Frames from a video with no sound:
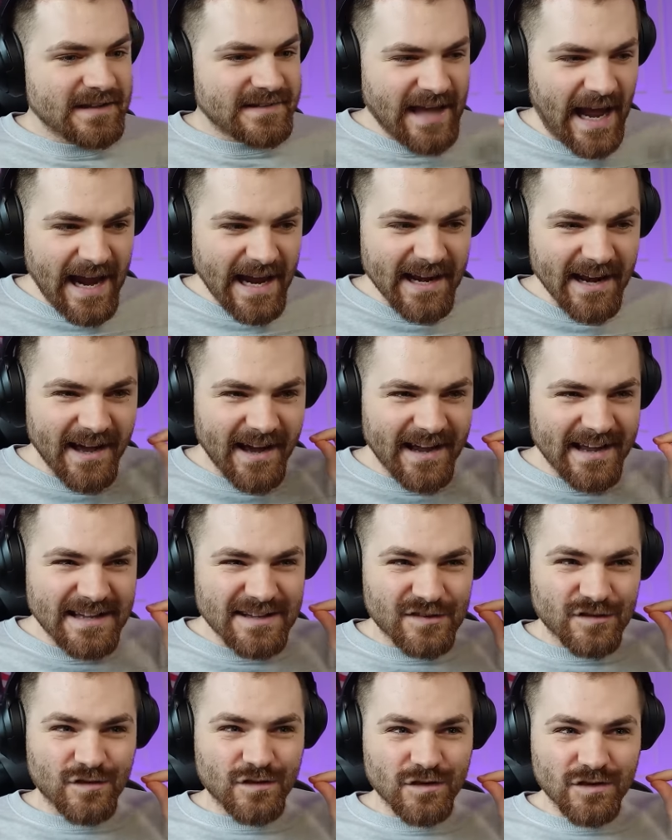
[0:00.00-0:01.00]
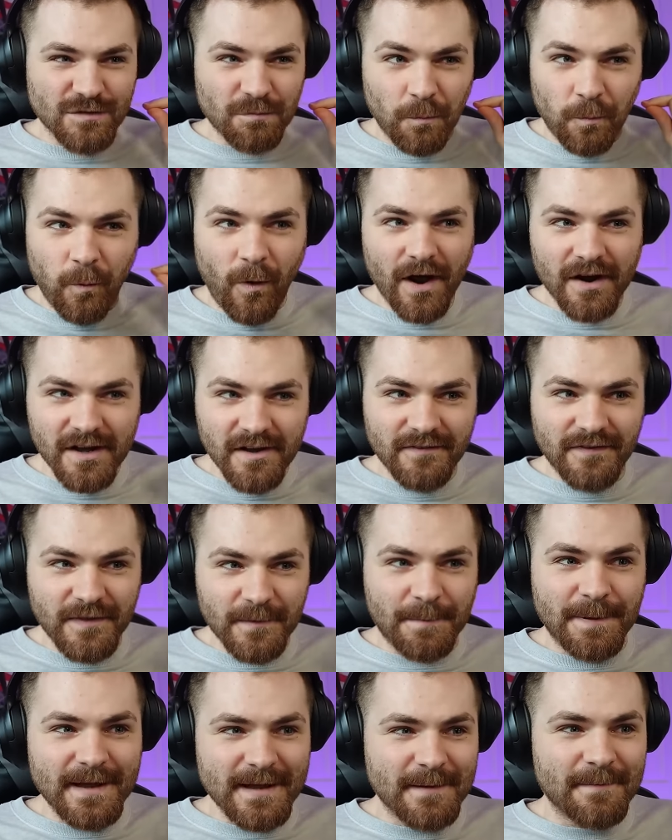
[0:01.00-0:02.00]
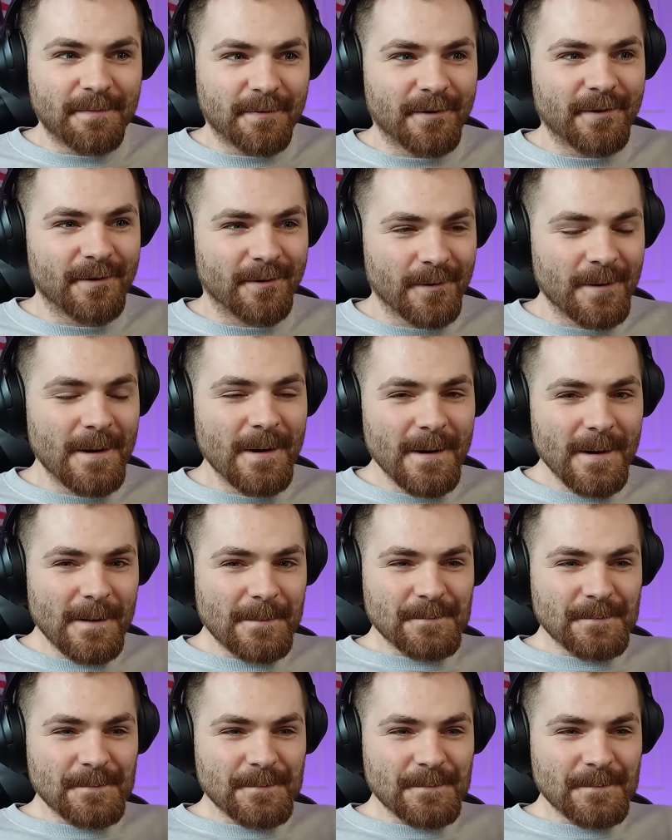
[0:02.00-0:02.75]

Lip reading: Taylor is one of the people